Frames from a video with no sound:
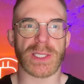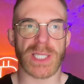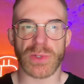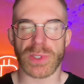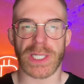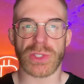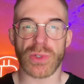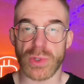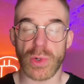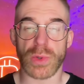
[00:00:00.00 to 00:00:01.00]
centralized
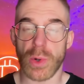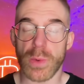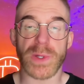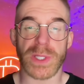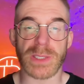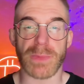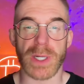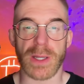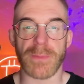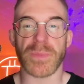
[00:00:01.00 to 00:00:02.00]
control over this
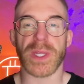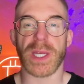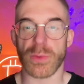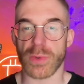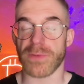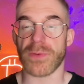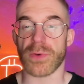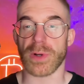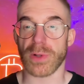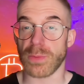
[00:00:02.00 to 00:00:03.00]
money in order
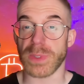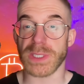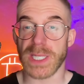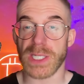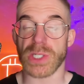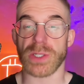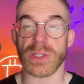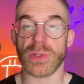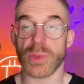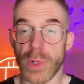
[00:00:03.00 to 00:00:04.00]
for globalization
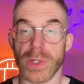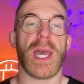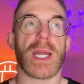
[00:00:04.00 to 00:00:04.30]
to work.